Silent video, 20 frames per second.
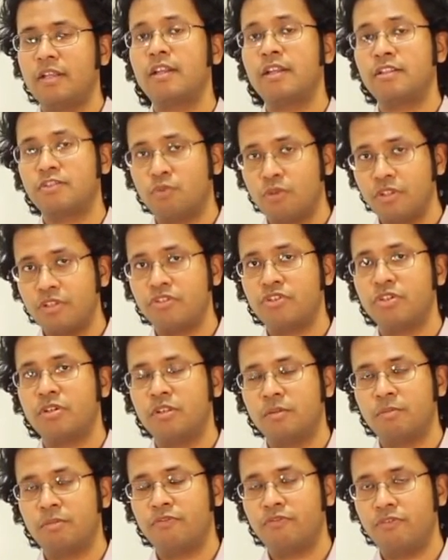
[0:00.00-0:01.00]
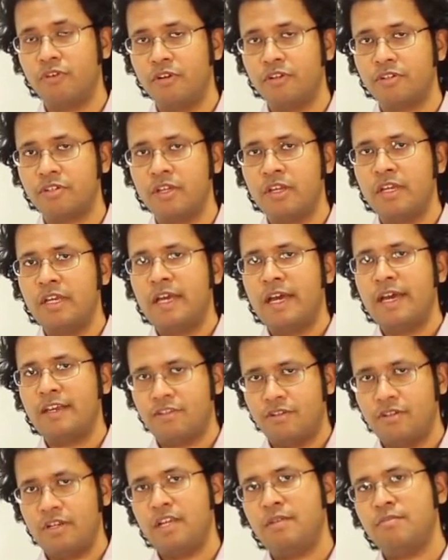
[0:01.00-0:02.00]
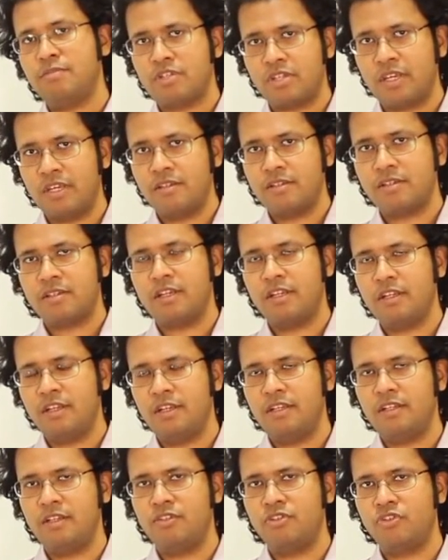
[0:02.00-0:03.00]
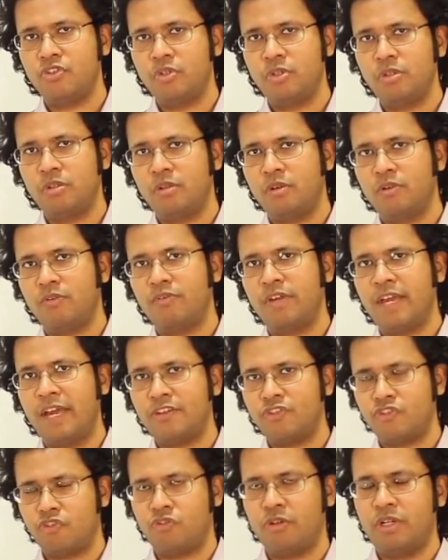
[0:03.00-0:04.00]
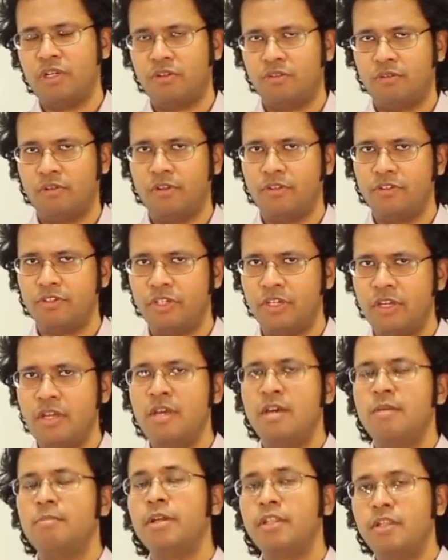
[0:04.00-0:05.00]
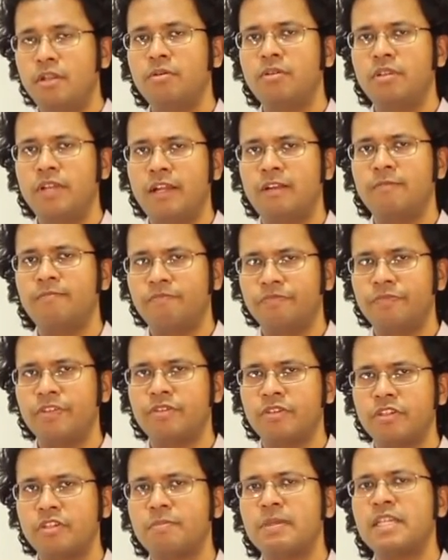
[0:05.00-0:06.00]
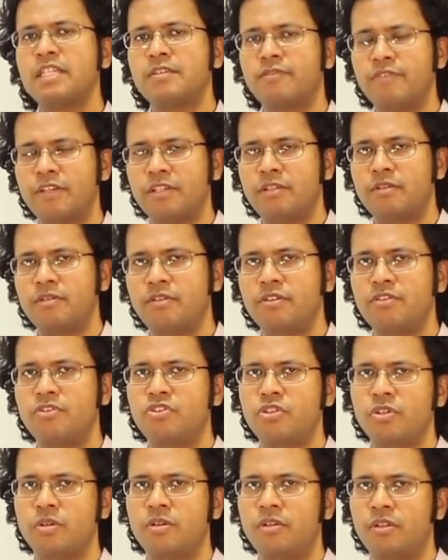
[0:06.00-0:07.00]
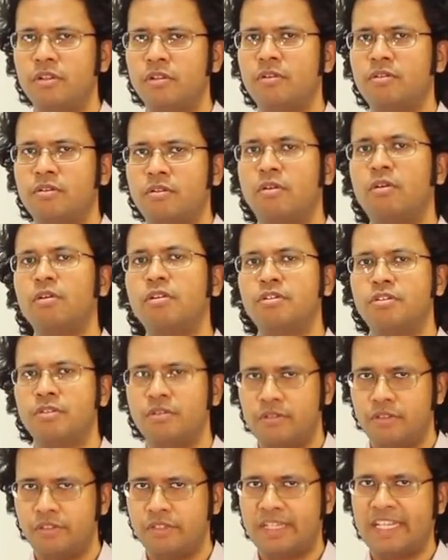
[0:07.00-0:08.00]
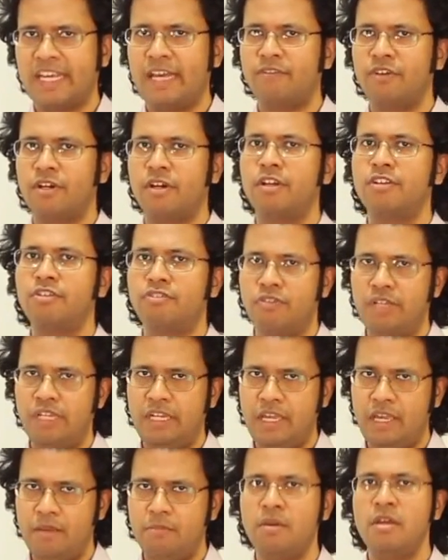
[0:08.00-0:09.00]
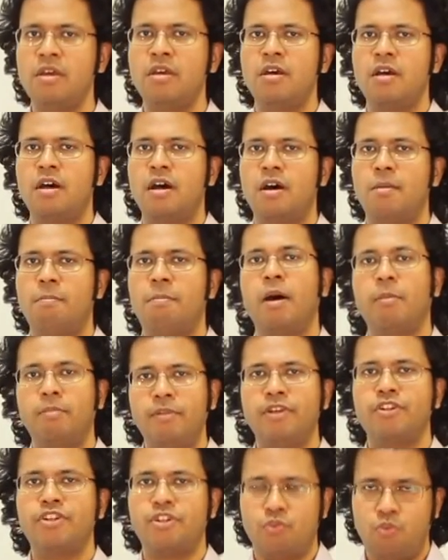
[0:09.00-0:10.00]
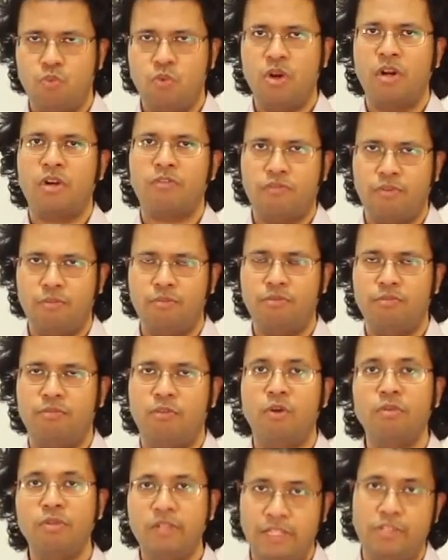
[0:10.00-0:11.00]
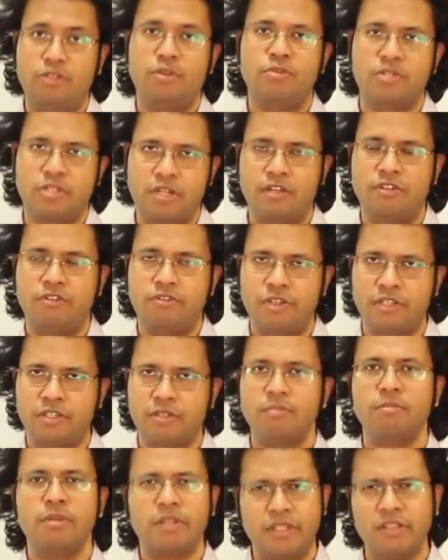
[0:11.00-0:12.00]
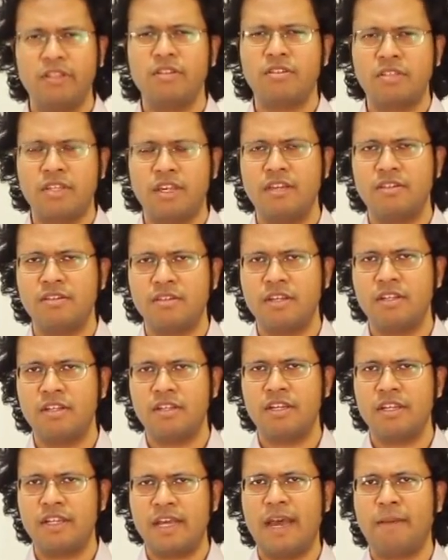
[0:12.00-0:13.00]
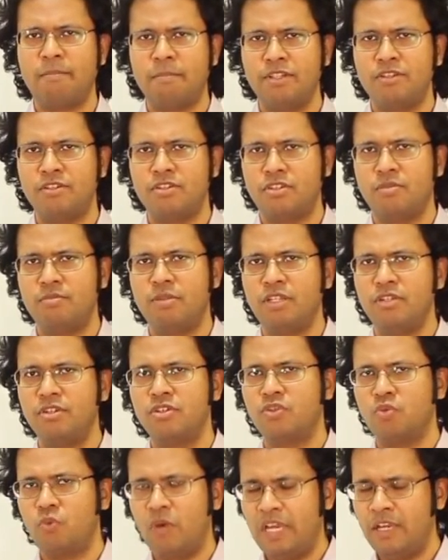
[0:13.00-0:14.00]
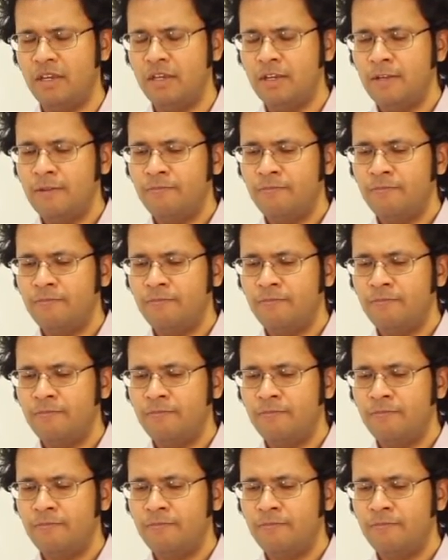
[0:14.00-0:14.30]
That's what the journal prefers. As the name says, Canadian Journal of Gastroenterology. But note that this is specific to this journal. Not all journals that have a country name publish work from only those countries. But in this case, it happens to be this way.